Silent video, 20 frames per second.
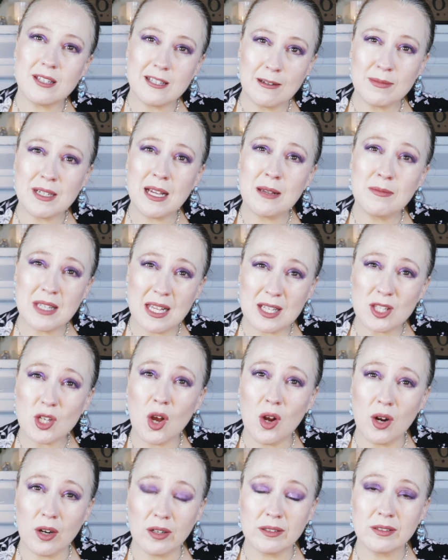sometimes that's
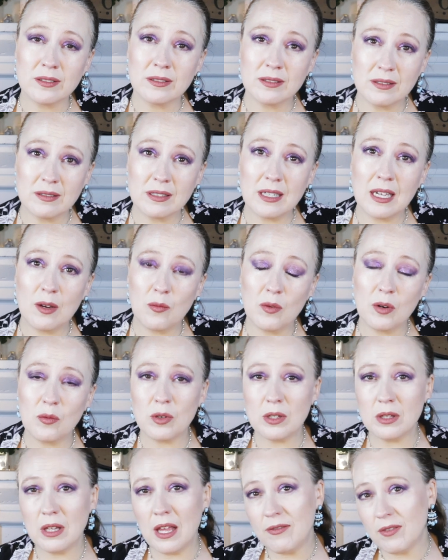hard, okay? When
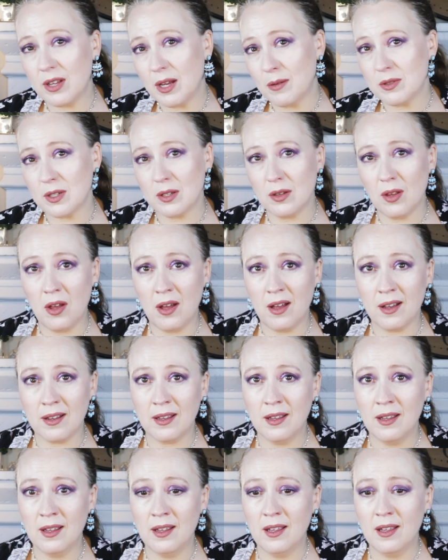real life comes along,
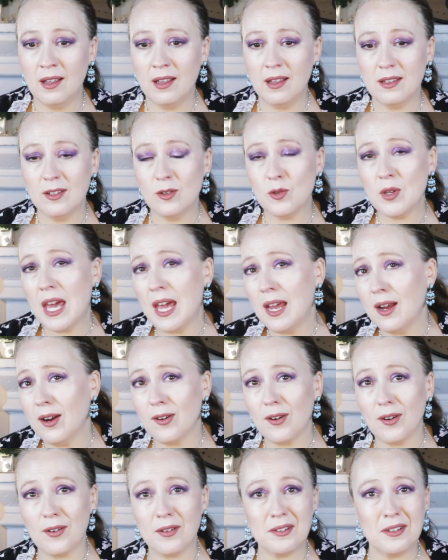you
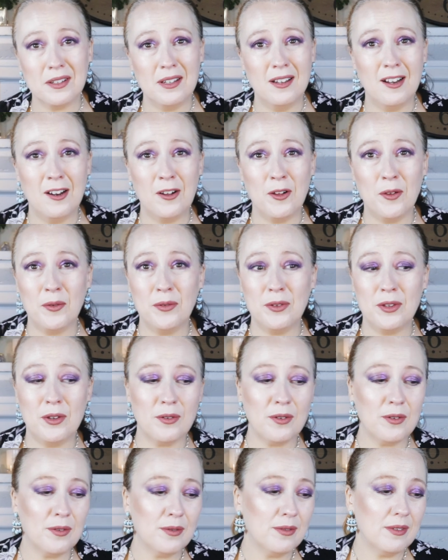care, you know,
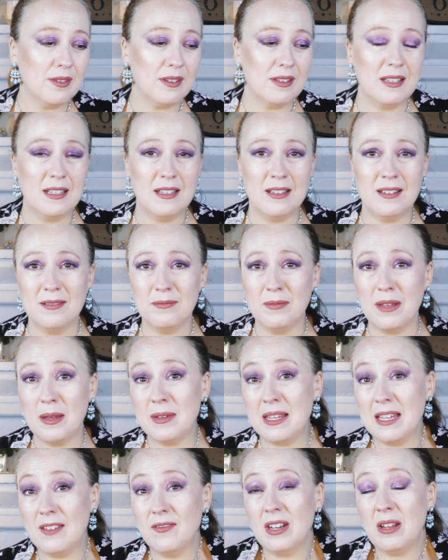you're eh,
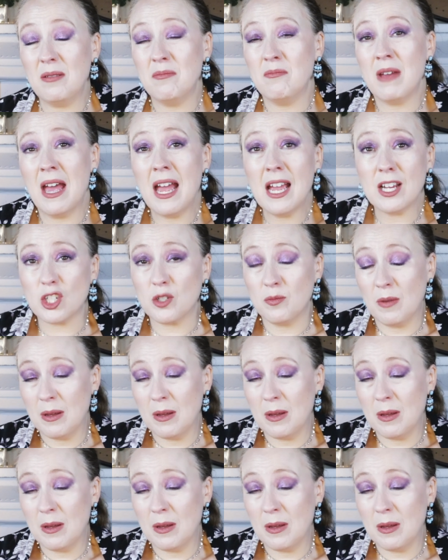maybe even enmeshed.